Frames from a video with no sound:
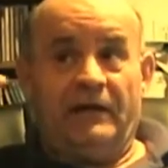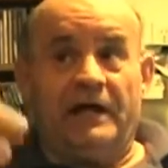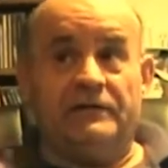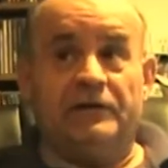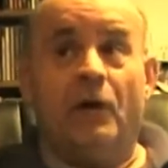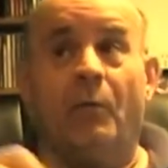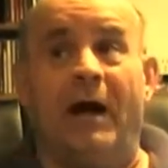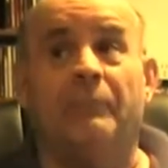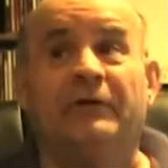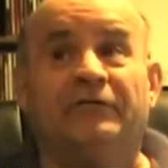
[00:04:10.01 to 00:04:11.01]
And you know
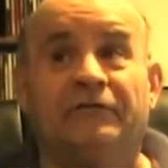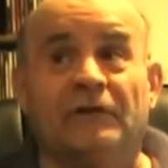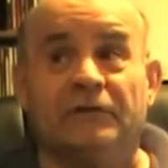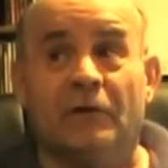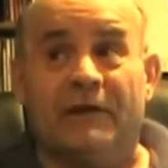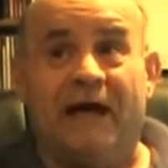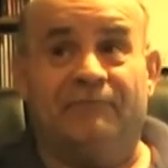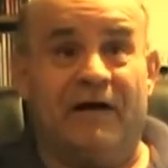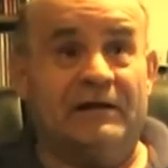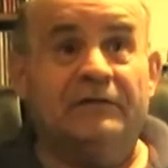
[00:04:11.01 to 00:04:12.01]
what? We still don't have
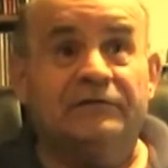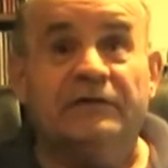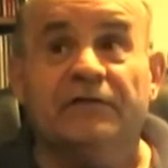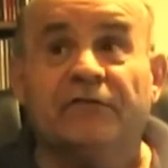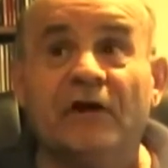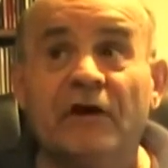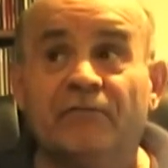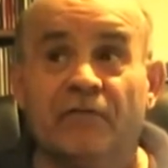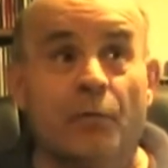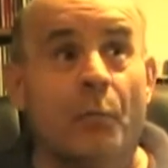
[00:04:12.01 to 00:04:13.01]
volunteers
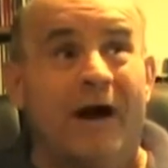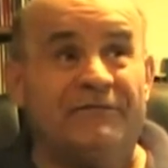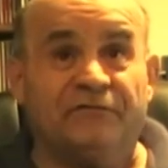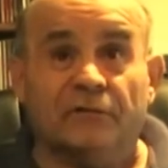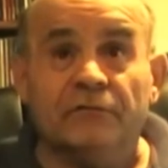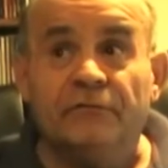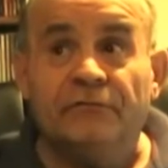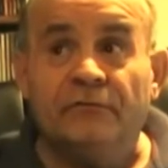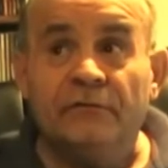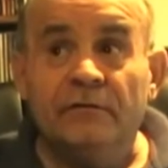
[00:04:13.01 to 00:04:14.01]
for the Westerns.